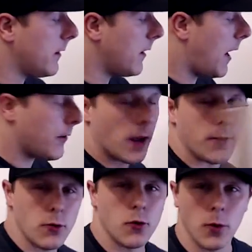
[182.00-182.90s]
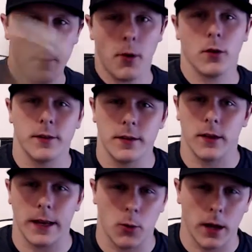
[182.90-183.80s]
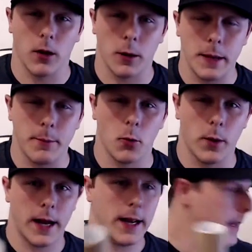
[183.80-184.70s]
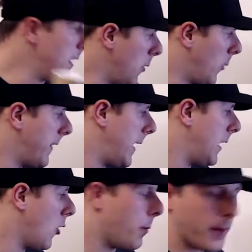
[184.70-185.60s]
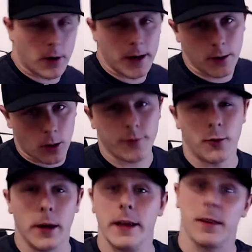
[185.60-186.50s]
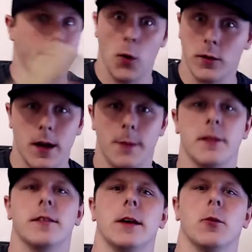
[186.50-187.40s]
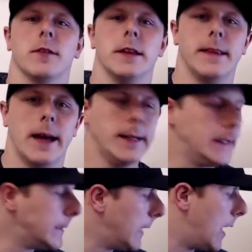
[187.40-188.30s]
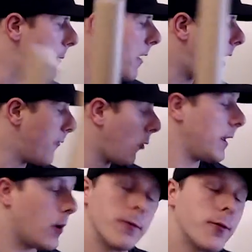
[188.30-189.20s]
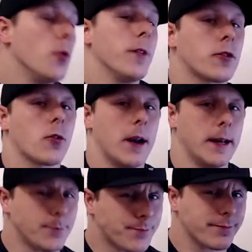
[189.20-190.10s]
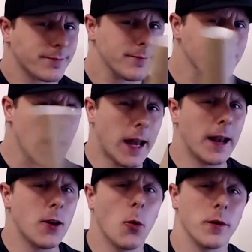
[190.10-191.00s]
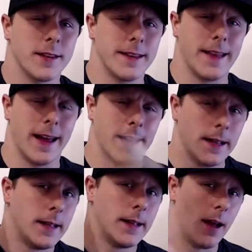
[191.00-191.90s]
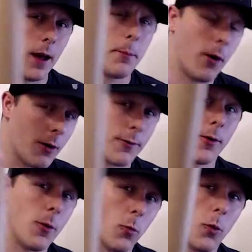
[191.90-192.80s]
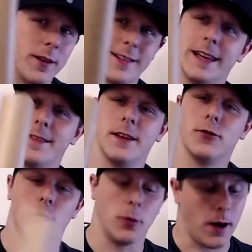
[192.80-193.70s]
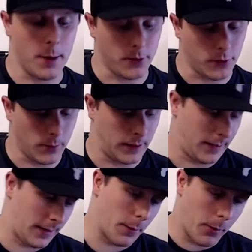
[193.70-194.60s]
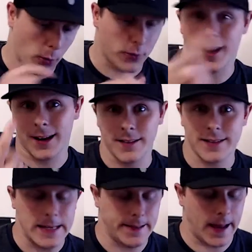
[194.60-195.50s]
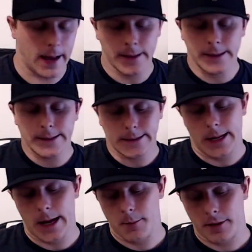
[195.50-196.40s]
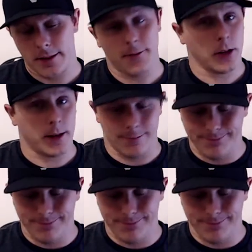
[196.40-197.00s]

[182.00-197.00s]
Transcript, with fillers: I, d I don't do unboxings like quite a lot of people, where when they open the and go through it, it's the first time they're seeing what's in there. Um, I've already gone through this crate, and I know what's in there, apart from what is in this tube. I'm assuming... Well, it's a poster. I can see that. Um, but let's have a look at it.